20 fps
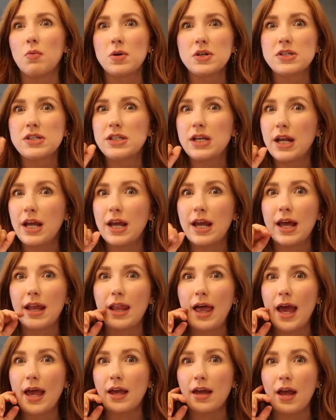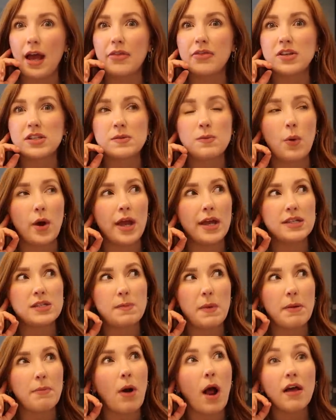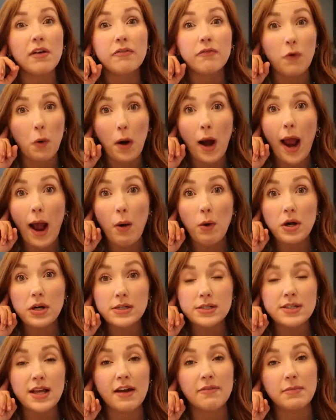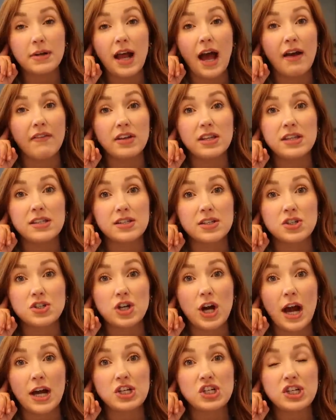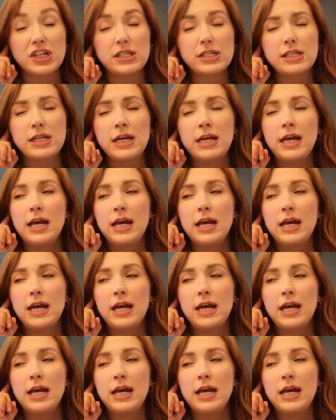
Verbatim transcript: We're sitting at like, at this point, it's been probably four hours. I've been having these contractions.